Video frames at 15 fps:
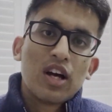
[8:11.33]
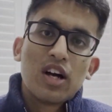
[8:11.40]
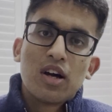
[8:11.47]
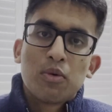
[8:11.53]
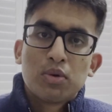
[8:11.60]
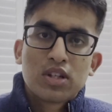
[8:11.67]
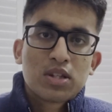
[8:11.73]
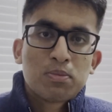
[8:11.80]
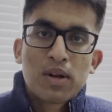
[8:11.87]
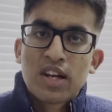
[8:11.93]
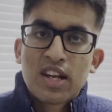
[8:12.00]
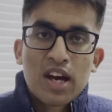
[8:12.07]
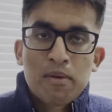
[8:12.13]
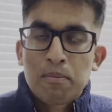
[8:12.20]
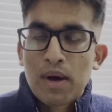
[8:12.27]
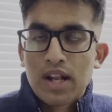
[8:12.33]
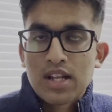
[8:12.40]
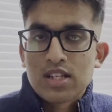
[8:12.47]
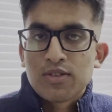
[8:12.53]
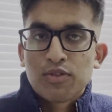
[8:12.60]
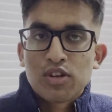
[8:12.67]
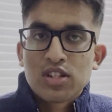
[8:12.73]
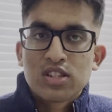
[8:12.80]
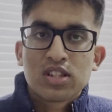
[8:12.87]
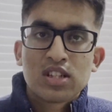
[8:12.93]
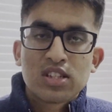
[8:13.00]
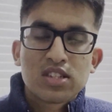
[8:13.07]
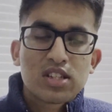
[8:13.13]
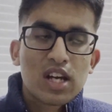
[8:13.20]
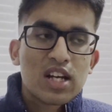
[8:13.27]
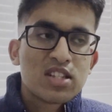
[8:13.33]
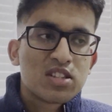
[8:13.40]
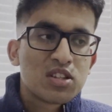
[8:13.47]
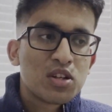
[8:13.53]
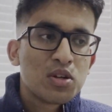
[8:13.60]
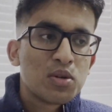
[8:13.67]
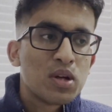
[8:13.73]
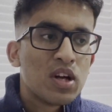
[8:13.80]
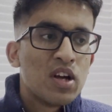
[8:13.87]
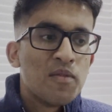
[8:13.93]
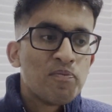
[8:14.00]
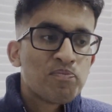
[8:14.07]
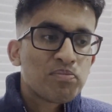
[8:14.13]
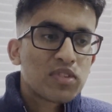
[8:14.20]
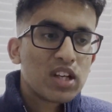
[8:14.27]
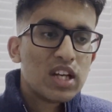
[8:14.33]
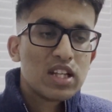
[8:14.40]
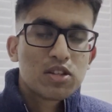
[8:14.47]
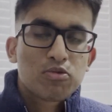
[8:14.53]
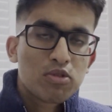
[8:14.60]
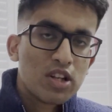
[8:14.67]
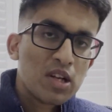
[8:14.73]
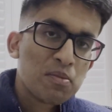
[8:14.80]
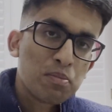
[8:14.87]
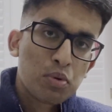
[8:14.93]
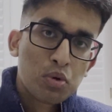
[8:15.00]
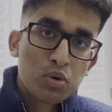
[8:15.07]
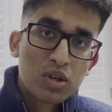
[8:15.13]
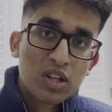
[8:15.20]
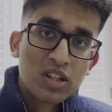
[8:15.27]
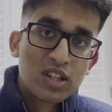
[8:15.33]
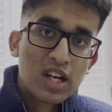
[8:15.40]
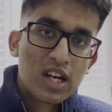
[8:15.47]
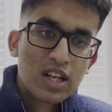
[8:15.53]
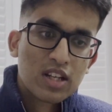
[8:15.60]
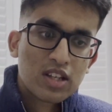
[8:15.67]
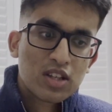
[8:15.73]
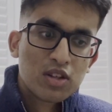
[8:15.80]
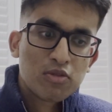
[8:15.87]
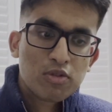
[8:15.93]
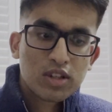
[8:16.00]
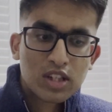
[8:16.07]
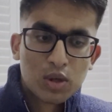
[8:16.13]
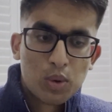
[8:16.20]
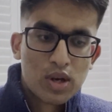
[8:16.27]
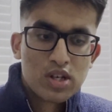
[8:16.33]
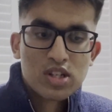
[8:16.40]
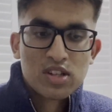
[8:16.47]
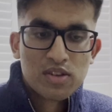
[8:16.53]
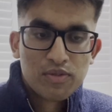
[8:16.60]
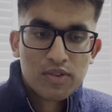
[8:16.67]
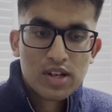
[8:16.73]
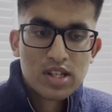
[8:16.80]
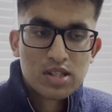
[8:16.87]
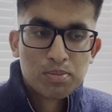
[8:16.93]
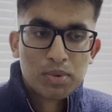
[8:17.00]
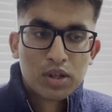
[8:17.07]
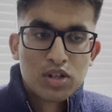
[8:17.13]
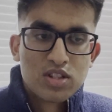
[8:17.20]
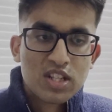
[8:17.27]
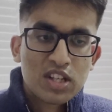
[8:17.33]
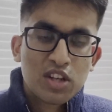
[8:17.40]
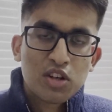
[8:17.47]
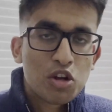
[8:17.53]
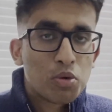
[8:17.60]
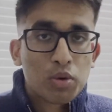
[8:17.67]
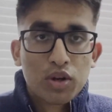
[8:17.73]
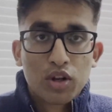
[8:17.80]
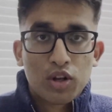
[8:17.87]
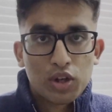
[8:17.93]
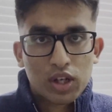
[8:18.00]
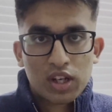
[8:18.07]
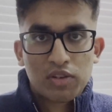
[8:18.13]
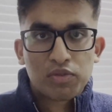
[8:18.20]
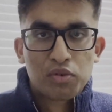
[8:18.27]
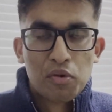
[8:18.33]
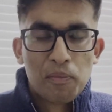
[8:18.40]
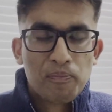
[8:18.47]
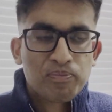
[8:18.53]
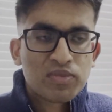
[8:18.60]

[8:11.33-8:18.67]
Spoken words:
which is Blenheim Palace, for instance. And so it's really important that you read the questions first, because then you know what you're looking for.